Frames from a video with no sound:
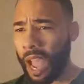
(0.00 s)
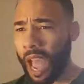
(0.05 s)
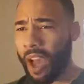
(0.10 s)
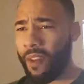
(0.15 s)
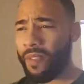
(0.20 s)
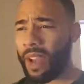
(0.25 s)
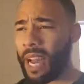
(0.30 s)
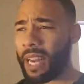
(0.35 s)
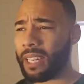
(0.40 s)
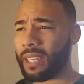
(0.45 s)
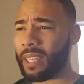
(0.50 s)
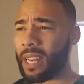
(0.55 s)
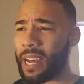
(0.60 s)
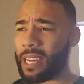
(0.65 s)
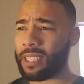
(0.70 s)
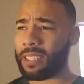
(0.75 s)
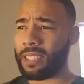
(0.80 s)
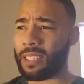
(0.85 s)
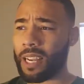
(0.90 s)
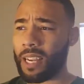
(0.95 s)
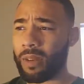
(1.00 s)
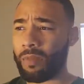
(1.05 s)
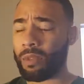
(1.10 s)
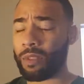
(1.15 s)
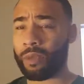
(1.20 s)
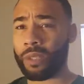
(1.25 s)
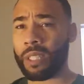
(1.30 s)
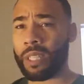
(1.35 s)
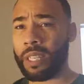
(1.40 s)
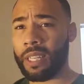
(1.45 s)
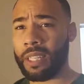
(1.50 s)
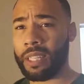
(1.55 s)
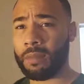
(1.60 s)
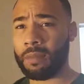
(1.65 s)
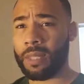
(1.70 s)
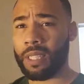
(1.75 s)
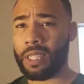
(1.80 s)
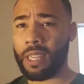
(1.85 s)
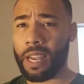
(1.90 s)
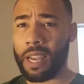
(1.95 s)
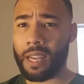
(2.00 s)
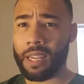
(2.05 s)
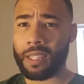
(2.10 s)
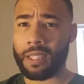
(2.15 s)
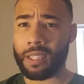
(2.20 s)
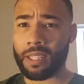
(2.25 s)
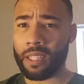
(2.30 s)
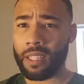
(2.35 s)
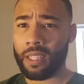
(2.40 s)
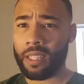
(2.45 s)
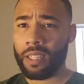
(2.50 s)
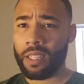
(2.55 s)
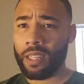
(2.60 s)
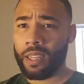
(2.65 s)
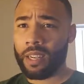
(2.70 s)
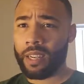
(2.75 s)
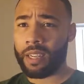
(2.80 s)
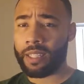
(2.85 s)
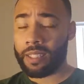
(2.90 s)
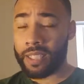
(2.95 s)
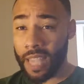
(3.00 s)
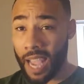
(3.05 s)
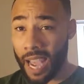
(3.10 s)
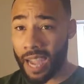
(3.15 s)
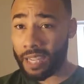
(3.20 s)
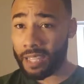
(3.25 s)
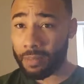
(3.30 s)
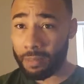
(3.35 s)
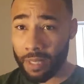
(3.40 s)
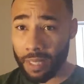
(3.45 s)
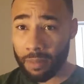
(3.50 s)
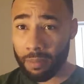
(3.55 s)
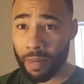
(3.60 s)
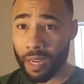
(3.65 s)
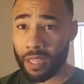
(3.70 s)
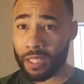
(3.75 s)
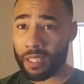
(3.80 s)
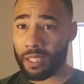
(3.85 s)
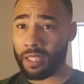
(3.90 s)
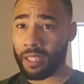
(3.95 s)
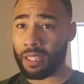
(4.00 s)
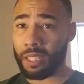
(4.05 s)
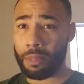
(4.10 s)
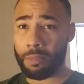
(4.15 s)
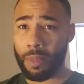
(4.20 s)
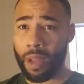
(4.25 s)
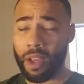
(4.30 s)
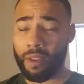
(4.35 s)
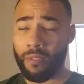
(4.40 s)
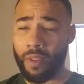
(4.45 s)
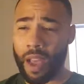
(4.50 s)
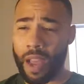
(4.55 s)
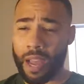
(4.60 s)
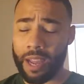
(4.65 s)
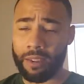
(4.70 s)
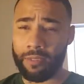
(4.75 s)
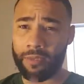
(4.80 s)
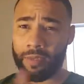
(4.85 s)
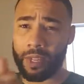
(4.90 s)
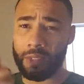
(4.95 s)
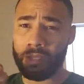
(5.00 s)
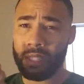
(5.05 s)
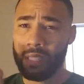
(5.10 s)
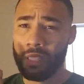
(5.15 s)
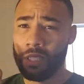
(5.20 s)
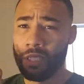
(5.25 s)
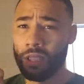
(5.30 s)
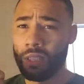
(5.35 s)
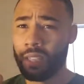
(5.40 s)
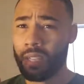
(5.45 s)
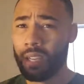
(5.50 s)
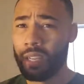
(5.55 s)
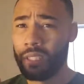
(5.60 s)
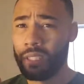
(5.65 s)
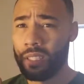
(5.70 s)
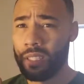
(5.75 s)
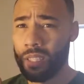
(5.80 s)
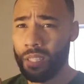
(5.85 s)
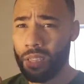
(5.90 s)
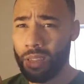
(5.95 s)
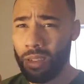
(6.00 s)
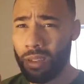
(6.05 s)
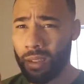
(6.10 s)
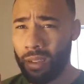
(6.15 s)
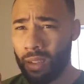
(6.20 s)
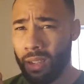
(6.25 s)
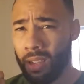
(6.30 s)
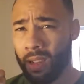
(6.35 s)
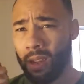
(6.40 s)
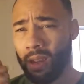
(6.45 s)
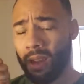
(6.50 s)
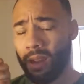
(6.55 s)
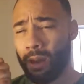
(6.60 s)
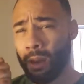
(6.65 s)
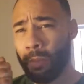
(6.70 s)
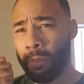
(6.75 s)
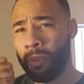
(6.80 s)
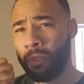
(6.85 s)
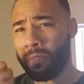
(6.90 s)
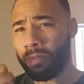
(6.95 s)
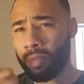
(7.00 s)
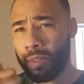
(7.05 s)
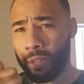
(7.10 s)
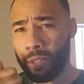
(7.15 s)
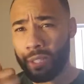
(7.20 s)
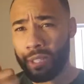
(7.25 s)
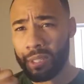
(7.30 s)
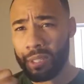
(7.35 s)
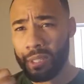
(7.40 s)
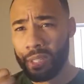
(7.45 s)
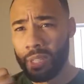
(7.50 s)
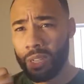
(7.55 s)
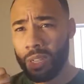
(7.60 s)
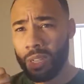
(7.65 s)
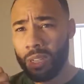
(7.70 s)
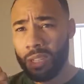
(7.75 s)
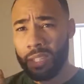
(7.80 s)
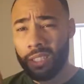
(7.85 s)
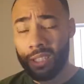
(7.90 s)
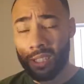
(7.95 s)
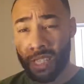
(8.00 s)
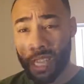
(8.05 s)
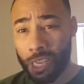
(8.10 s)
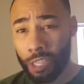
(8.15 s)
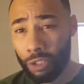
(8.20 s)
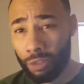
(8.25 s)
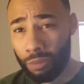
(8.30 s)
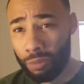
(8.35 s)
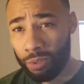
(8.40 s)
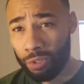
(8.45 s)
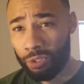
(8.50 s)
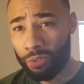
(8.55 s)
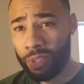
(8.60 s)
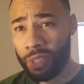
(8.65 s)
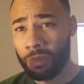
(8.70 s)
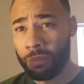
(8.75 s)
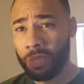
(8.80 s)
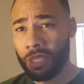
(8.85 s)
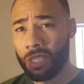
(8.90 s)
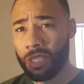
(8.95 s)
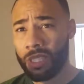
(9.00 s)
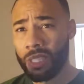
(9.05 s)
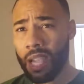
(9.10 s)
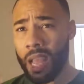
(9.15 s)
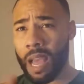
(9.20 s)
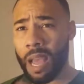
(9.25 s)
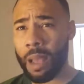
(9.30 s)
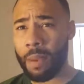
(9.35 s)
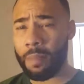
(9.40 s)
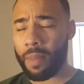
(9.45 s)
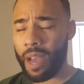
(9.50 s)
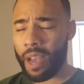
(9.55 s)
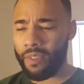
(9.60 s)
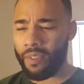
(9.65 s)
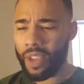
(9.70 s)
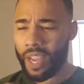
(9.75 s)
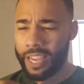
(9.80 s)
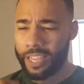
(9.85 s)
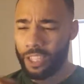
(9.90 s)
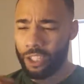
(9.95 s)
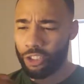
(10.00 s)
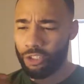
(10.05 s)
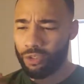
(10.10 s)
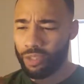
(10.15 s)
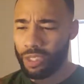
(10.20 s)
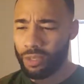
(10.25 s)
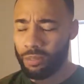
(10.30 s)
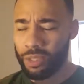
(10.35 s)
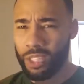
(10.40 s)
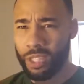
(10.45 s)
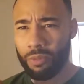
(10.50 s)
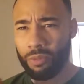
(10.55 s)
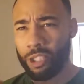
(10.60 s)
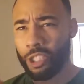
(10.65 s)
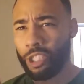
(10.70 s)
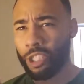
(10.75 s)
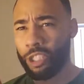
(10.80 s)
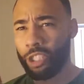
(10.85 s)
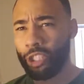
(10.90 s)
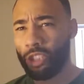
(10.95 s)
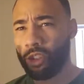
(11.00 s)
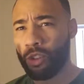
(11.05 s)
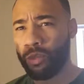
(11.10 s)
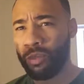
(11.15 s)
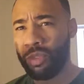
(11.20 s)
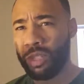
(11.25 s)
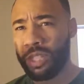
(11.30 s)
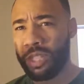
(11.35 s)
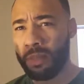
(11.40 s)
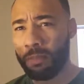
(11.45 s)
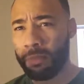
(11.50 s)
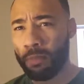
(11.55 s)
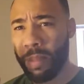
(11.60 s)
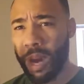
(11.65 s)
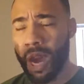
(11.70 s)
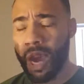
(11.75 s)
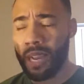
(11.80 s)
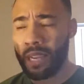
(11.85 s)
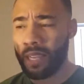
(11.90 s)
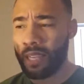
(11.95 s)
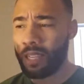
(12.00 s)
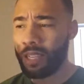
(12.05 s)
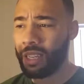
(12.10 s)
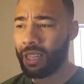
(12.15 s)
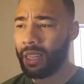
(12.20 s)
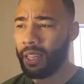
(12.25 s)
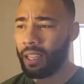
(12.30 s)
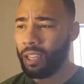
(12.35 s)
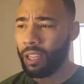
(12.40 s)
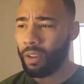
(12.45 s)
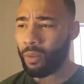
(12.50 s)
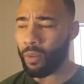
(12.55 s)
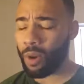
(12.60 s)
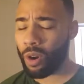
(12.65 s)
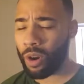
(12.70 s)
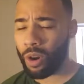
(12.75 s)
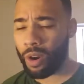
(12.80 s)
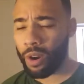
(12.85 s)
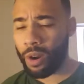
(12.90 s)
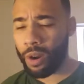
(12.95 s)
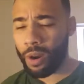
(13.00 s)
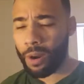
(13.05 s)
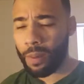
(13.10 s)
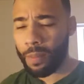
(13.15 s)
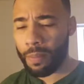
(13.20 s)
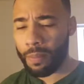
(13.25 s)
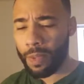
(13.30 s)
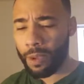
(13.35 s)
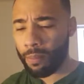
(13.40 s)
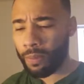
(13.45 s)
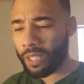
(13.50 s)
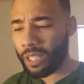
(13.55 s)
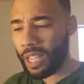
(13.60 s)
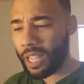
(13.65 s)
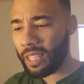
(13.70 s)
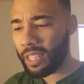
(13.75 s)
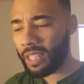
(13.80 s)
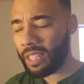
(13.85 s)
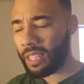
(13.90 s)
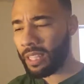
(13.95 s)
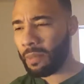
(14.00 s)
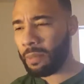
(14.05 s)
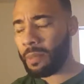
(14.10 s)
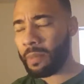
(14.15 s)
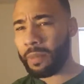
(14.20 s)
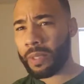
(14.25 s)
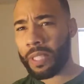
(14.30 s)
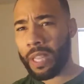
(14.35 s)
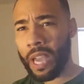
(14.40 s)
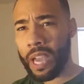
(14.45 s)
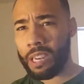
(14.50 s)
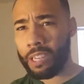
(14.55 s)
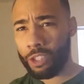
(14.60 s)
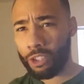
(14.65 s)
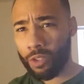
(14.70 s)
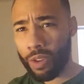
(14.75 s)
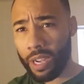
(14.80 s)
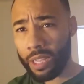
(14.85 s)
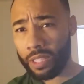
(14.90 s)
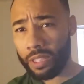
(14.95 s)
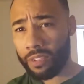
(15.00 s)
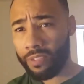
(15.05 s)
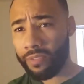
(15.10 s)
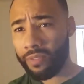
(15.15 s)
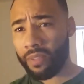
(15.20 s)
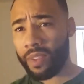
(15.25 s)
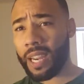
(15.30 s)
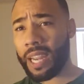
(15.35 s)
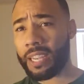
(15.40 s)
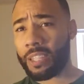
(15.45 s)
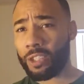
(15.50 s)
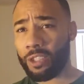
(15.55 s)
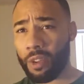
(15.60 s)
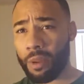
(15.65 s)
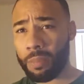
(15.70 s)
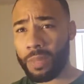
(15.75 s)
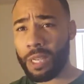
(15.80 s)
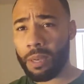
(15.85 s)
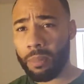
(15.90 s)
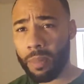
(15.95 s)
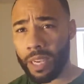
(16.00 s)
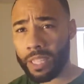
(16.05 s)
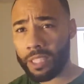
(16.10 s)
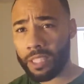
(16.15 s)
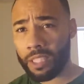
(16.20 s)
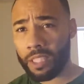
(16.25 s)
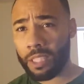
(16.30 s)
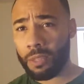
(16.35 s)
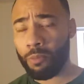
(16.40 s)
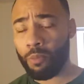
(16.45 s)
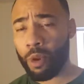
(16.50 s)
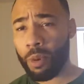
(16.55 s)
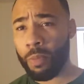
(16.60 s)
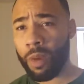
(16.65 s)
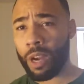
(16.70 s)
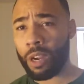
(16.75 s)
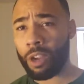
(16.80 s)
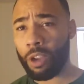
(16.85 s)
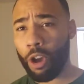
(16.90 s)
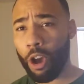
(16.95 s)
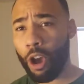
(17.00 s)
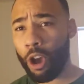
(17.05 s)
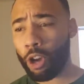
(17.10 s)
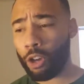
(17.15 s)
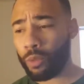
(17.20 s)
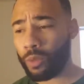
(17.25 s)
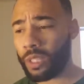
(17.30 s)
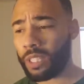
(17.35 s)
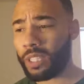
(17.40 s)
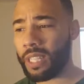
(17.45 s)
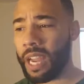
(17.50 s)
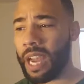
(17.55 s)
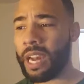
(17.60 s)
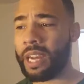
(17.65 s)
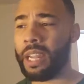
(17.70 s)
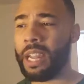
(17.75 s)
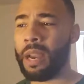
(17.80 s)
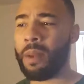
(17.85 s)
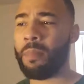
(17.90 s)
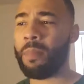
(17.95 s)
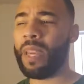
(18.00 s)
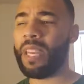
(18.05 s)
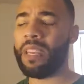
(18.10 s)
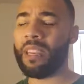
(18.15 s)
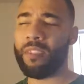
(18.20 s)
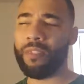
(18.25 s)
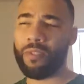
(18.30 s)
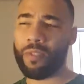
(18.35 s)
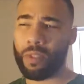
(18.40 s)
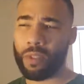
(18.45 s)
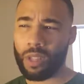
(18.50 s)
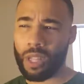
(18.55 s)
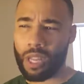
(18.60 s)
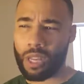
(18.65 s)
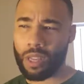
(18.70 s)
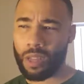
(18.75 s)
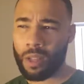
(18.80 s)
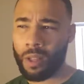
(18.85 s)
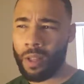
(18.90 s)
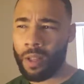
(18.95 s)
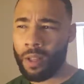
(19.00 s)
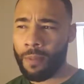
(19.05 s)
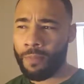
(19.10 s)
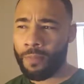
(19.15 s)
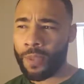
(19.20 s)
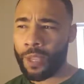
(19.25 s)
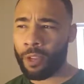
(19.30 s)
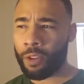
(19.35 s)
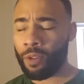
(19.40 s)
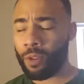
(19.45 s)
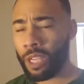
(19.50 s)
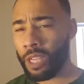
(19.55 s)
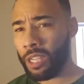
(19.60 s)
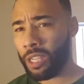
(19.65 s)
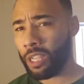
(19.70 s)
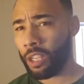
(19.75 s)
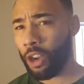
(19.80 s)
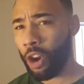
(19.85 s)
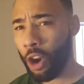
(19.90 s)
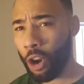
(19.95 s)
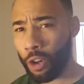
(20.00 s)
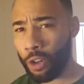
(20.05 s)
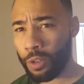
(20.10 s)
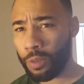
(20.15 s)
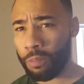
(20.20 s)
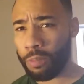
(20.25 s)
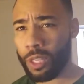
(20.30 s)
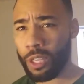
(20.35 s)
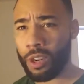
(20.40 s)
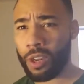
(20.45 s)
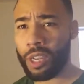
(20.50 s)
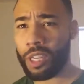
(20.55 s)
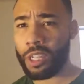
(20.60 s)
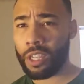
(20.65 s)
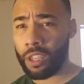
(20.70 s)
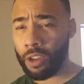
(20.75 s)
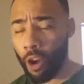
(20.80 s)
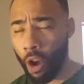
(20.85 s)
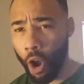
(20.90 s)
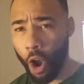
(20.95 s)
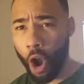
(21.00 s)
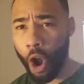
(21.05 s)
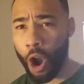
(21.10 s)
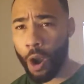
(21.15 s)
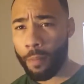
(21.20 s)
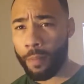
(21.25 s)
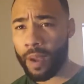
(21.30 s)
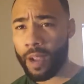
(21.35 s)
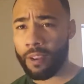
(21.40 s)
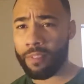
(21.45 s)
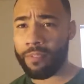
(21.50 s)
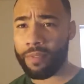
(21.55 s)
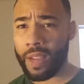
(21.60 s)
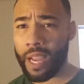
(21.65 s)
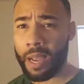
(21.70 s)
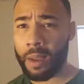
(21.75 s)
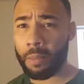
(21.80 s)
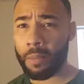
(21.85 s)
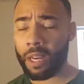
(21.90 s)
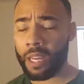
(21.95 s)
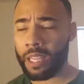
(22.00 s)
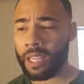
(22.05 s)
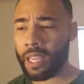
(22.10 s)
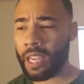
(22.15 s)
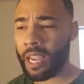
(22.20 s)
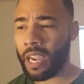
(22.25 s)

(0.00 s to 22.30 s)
I've had a lot of times where the enemy has attacked me in my sleep. I've had very disgusting, uh, perverted sexual dreams at time. I've had dreams that were just so demonic where um, it was like the enemy was kind of trying to flex on me in my sleep when my guard was down and make it feel like, you know, he could hurt me or he could harm my family.